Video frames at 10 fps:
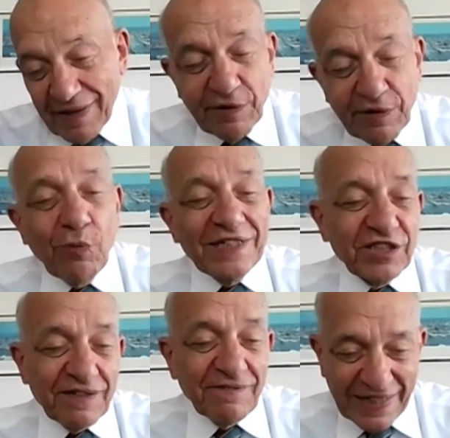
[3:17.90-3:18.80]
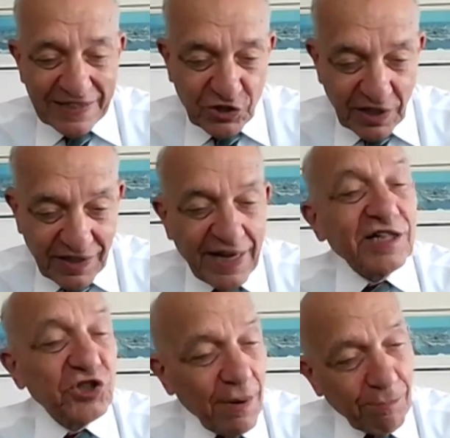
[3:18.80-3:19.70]
Everyone's convinced that they
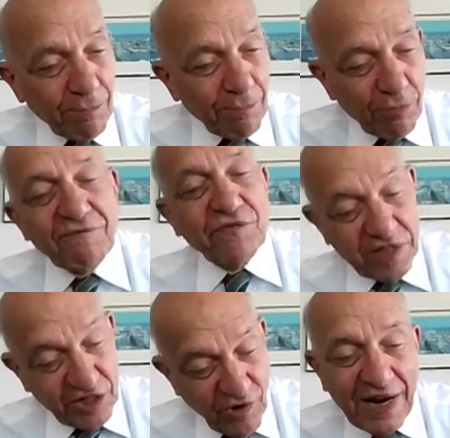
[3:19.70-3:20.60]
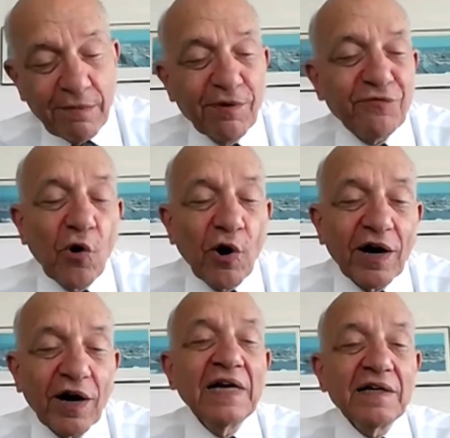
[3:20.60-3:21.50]
can jump off the train
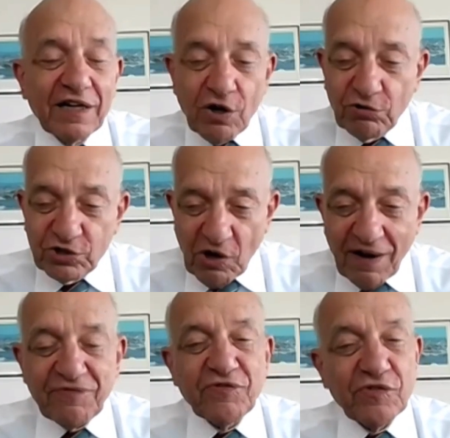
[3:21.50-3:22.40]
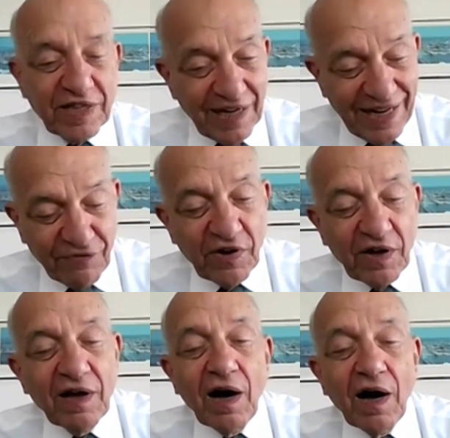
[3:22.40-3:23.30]
before it goes off the cliff.
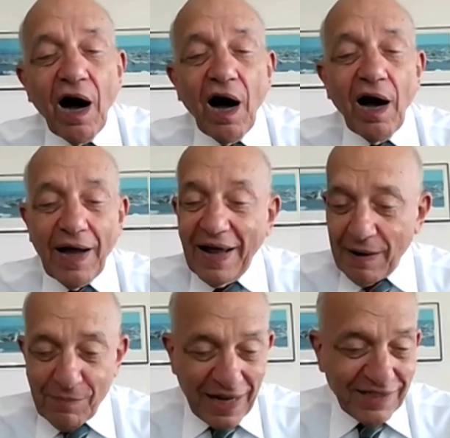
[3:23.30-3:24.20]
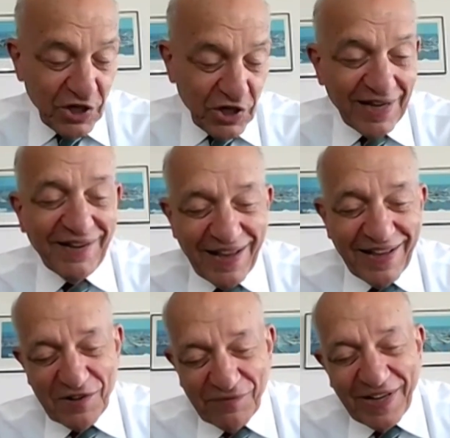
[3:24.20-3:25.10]
And I'm not saying
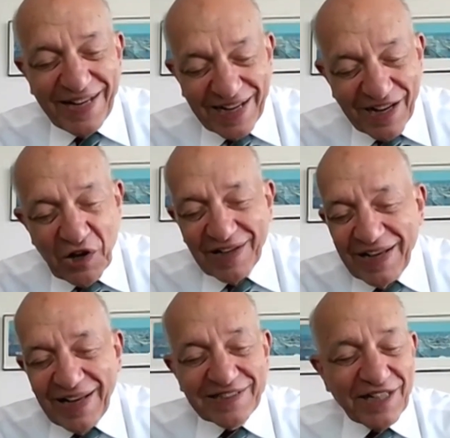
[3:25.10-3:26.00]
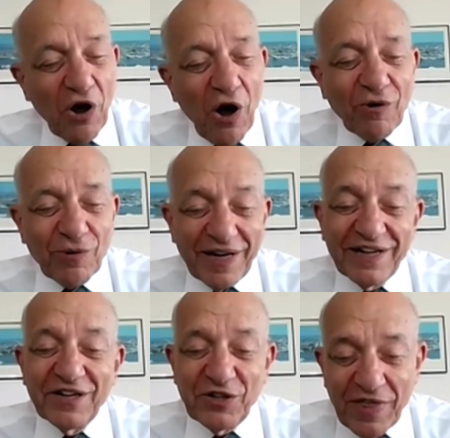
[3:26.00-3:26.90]
that NVIDIA is at all ready
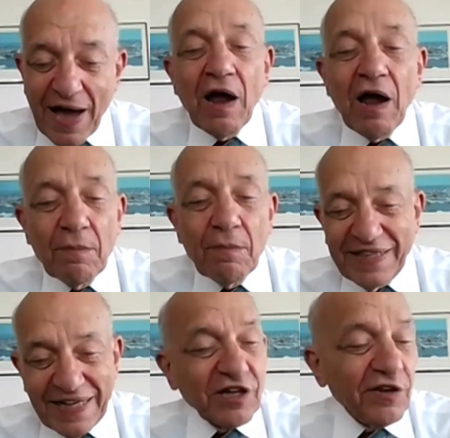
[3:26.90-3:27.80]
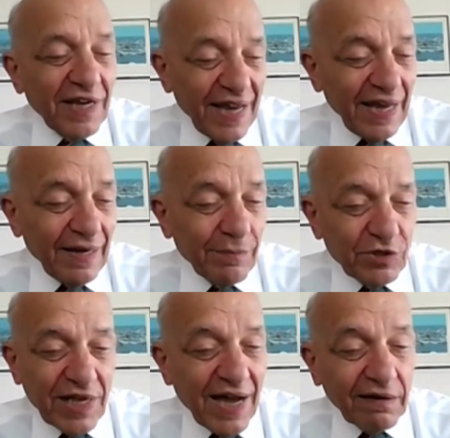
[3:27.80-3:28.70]
to do that, but these are the
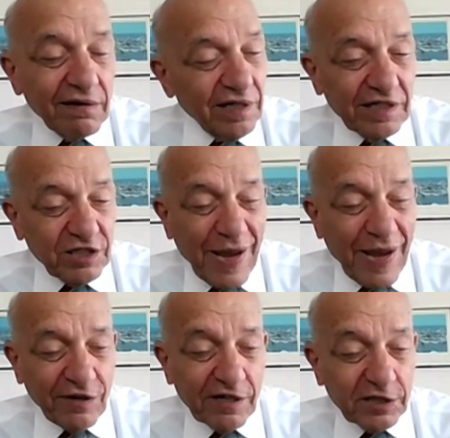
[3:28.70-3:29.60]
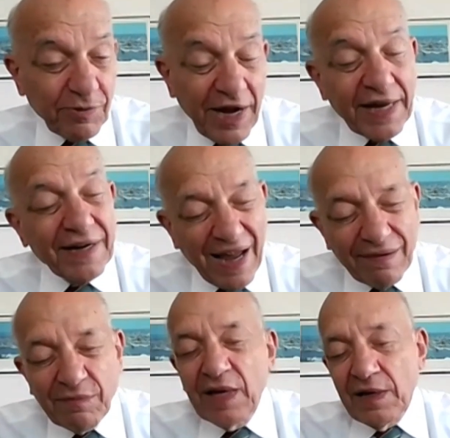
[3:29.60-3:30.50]
games that speculators play,
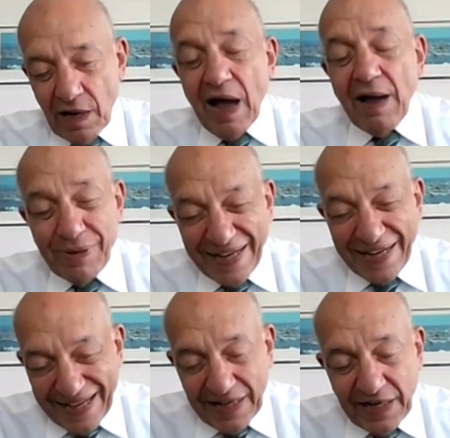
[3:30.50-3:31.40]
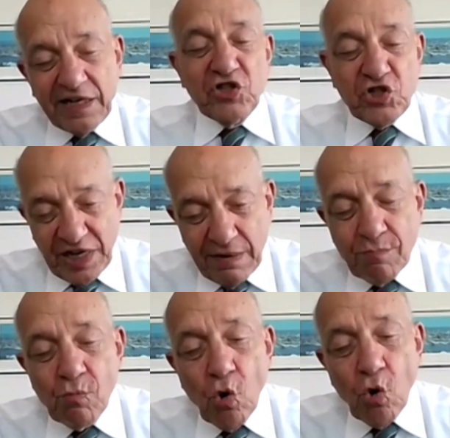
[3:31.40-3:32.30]
and I'm beginning to
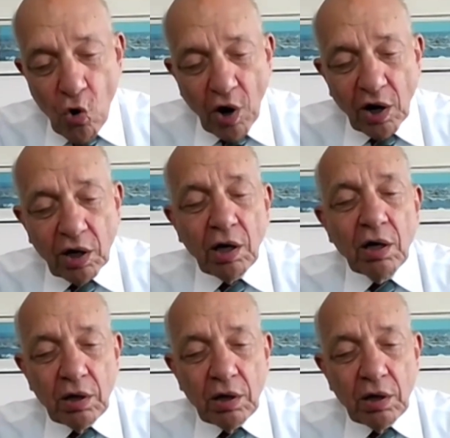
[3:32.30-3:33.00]
see more